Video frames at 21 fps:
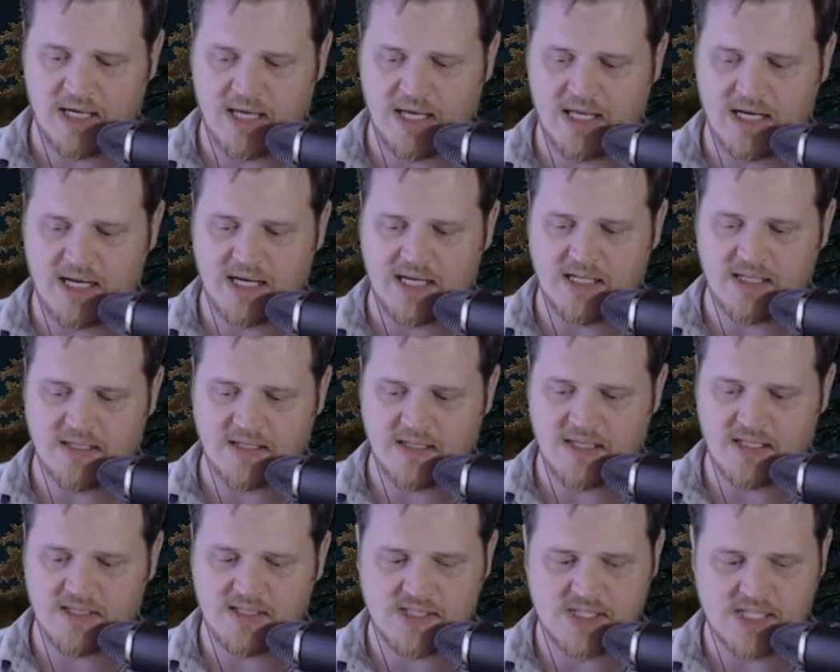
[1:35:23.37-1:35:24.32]
And I
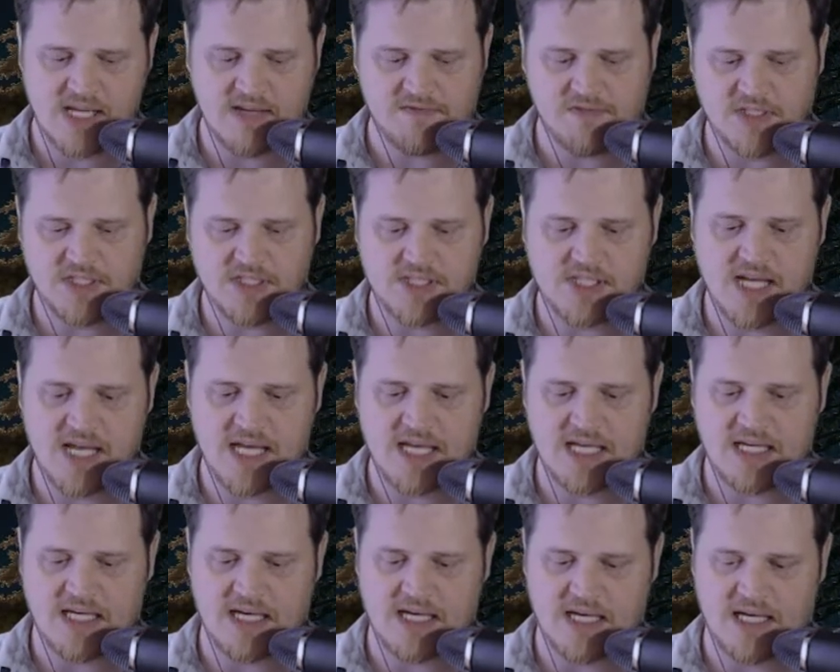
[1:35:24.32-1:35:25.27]
can safely
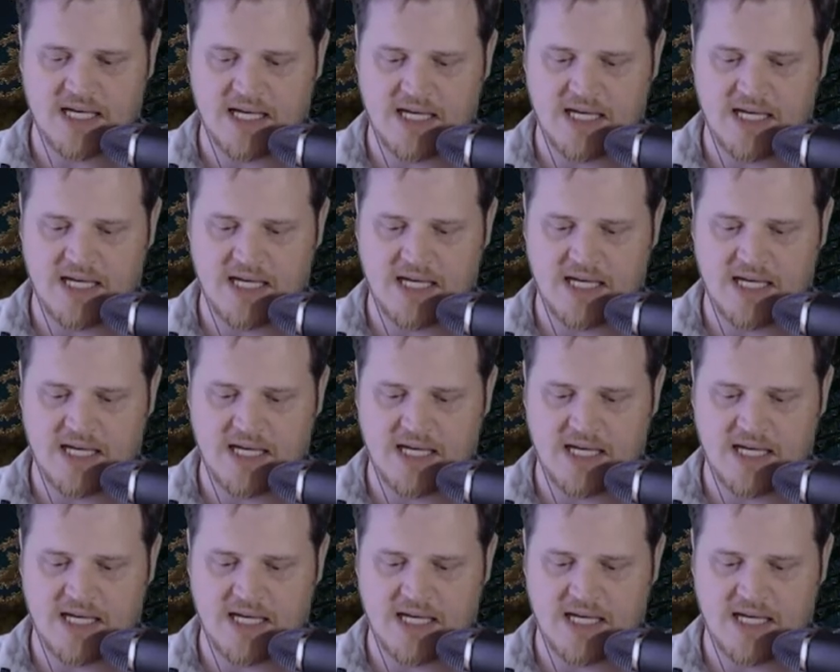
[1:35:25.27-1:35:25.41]
say,